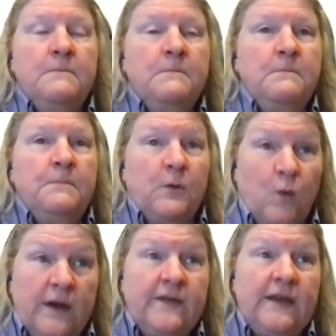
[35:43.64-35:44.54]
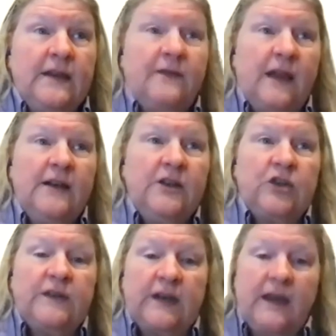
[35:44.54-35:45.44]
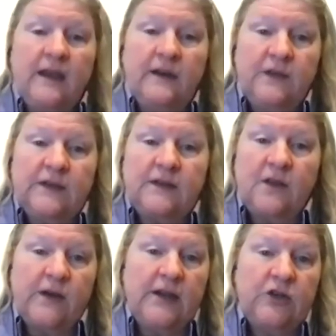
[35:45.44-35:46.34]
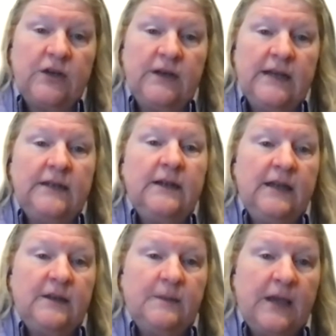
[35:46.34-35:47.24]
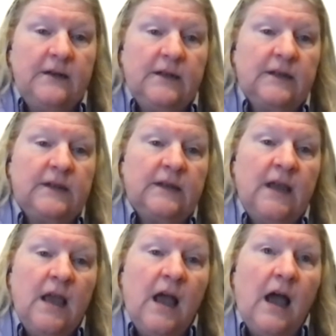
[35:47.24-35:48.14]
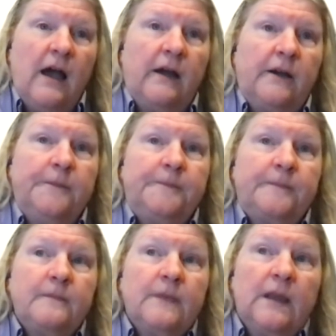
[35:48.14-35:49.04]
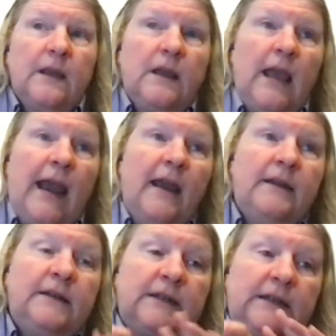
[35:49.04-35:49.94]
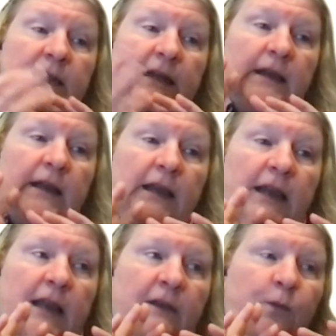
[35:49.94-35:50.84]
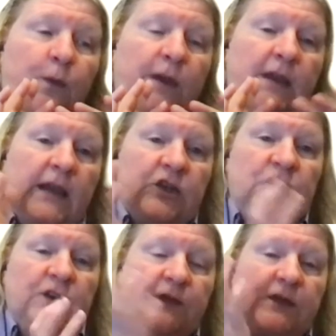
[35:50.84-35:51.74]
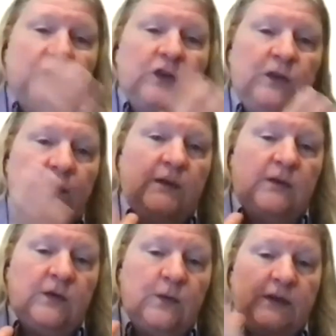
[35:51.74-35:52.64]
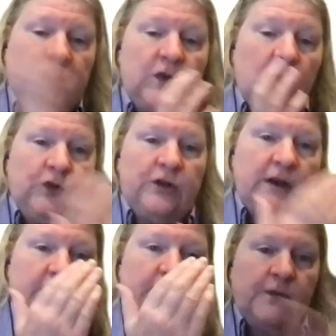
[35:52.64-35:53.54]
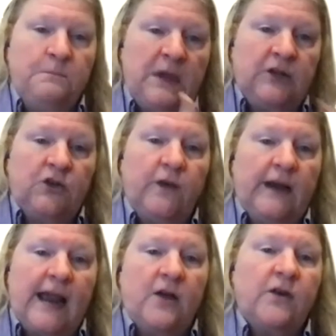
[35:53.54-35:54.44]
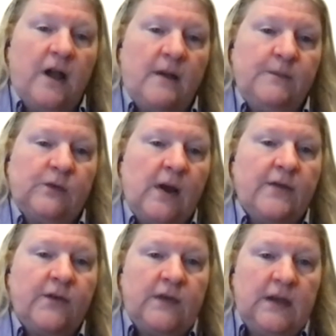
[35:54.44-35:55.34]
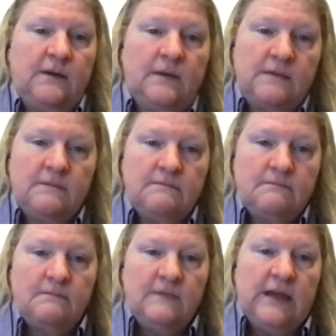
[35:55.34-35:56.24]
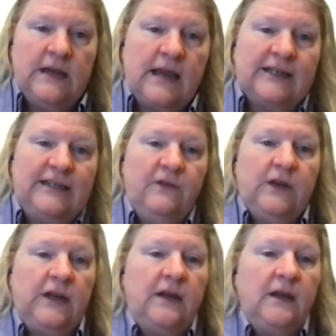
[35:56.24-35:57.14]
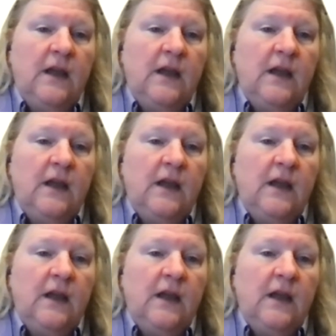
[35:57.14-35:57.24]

one of the advantages, again, of this location independence, and if we can get shifted to this notion of measuring outcomes rather than activity,